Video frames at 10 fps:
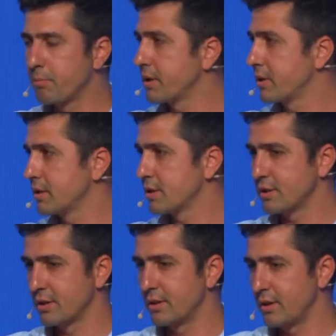but
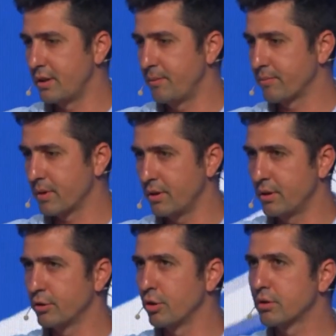it's
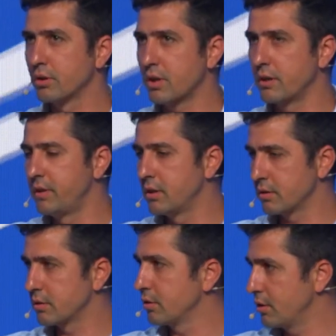not
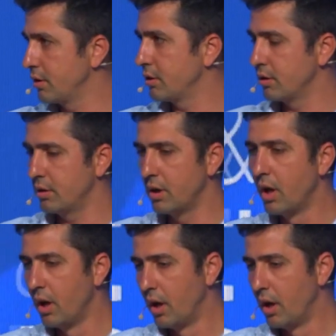convenient to